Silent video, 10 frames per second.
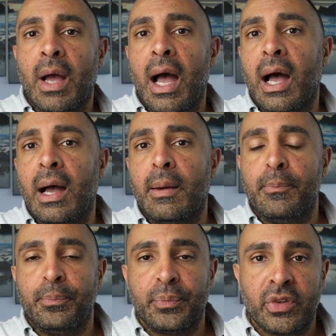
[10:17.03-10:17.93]

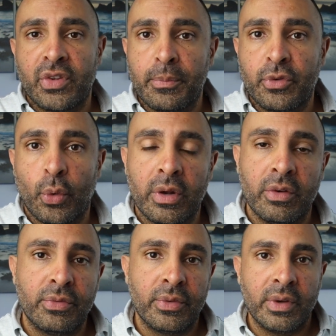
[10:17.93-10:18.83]
some sort
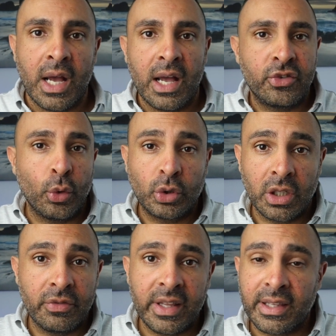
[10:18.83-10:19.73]
of social
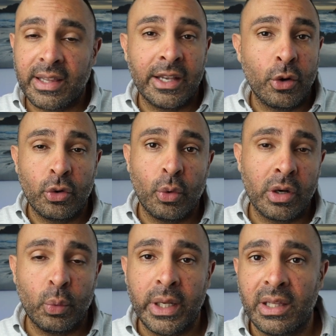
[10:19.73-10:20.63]
event that they go to on
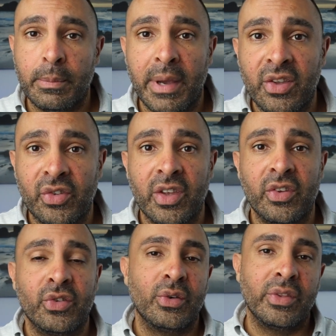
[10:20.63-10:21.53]
a weekly
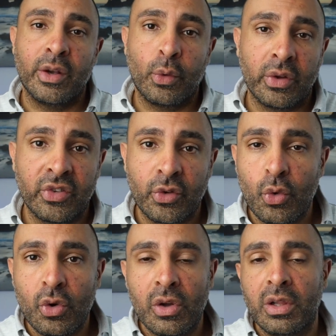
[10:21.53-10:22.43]
basis, or they go to
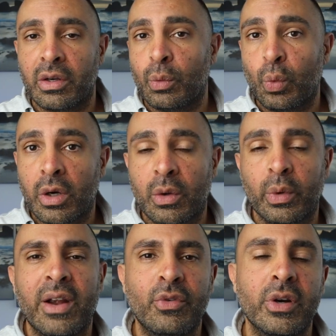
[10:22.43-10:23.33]
school or work,
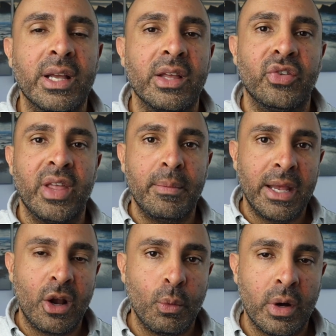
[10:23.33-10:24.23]
whatever it is, they may
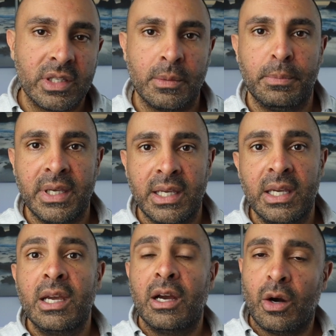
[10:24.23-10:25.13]
not want to
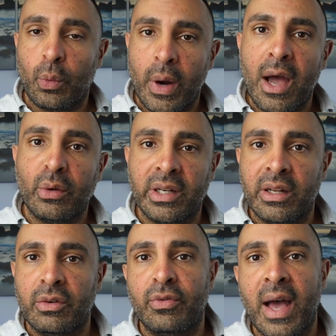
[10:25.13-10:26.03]
be around. And
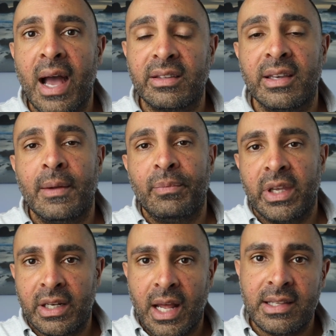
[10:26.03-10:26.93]
in fact,
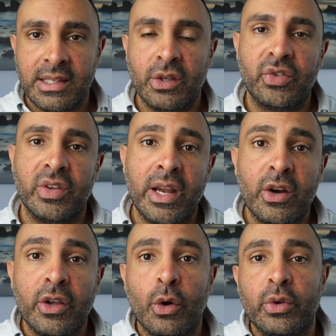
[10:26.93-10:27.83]
in an ideal
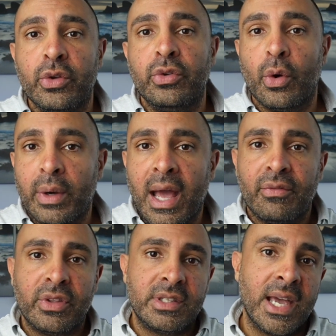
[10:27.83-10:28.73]
scenario, you don't
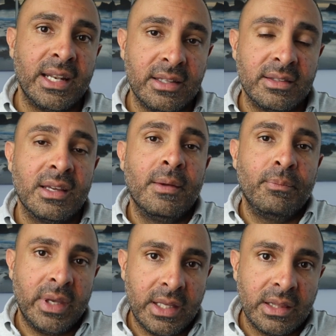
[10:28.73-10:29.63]
have the tenant
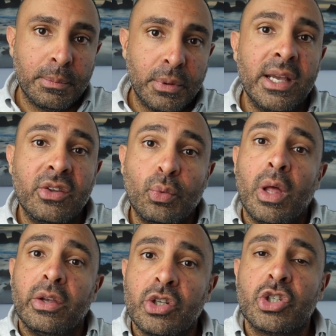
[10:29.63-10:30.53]
in the place
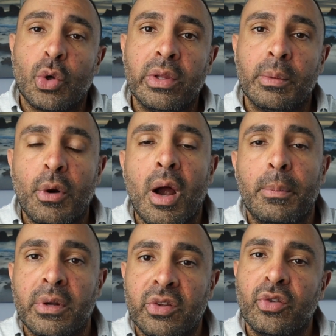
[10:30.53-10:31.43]
while you're showing the
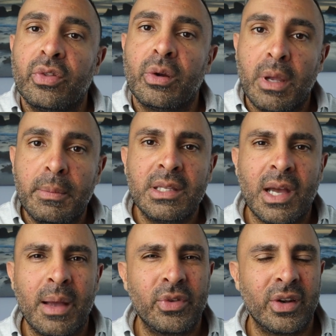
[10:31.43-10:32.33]
property. So there may be
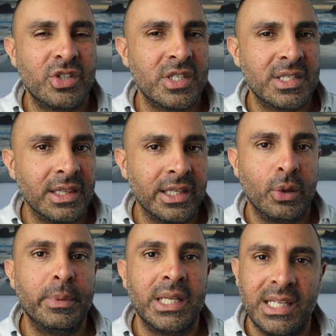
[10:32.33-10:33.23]
times that are just a
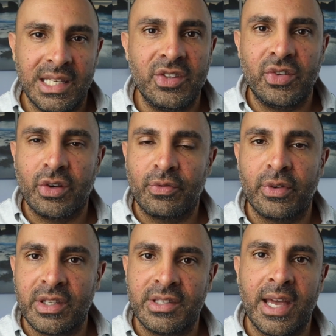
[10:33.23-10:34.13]
little bit easier for
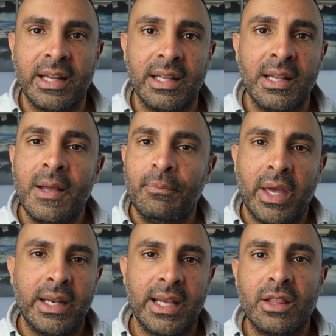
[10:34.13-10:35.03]
the tenant.
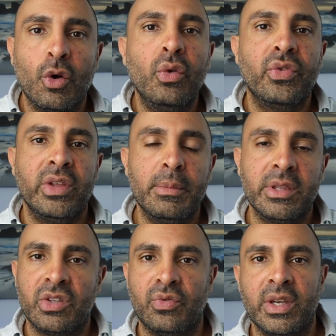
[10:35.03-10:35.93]
And again, the whole theme of
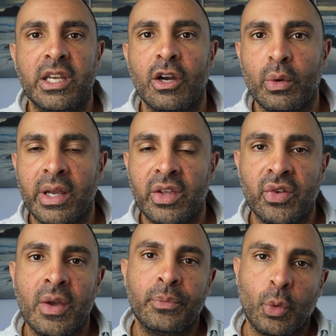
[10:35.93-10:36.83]
this video is
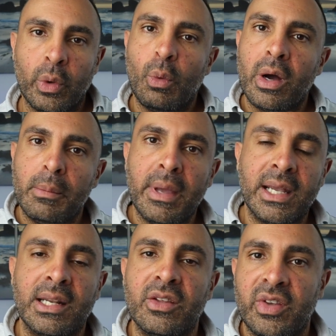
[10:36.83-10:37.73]
we want to
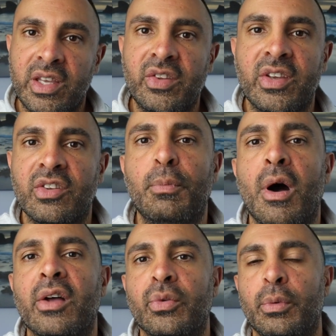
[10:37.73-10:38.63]
make it as easy as
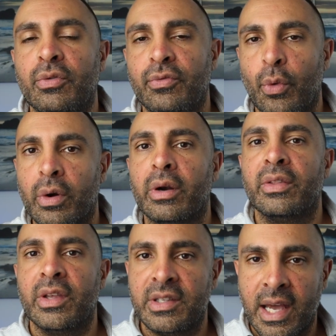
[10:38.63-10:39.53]
possible for
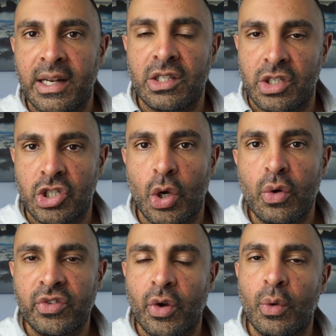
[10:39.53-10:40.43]
the tenant to
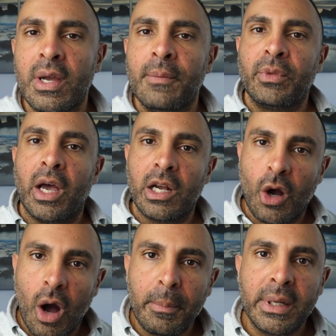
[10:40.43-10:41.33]
show. So
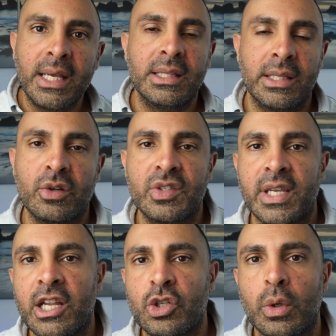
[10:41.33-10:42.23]
accommodate their
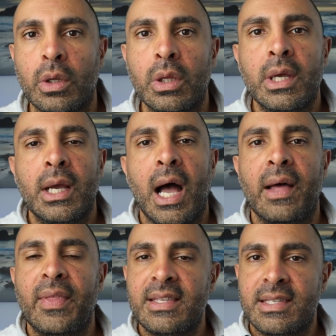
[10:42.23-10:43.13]
schedule.
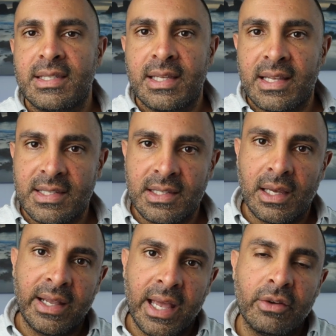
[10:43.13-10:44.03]
That's
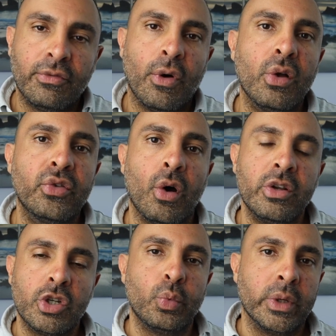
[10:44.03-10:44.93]
again, it falls
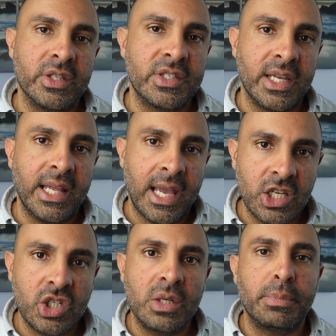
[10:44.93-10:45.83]
on your real estate
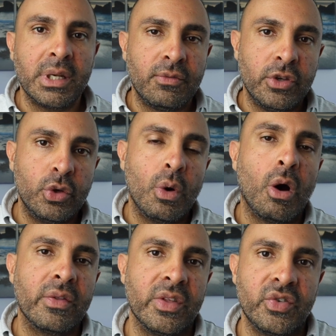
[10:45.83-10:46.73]
agent. But if you
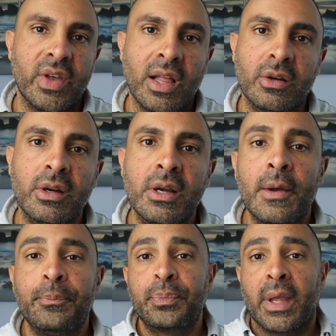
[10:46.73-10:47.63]
are the seller
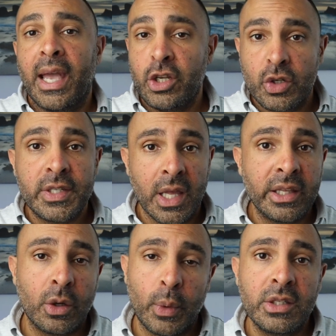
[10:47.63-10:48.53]
and you're
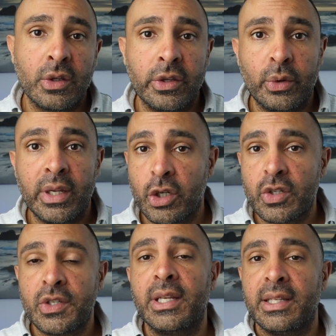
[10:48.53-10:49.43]
selling a rental unit, you're
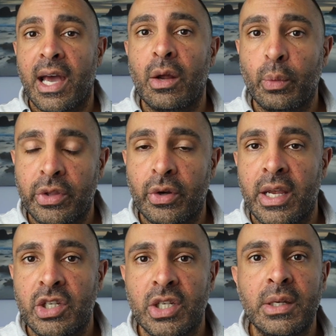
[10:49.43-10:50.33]
sitting down with your
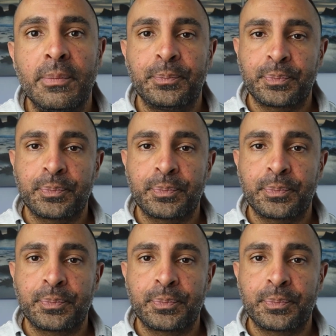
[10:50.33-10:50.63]
agent,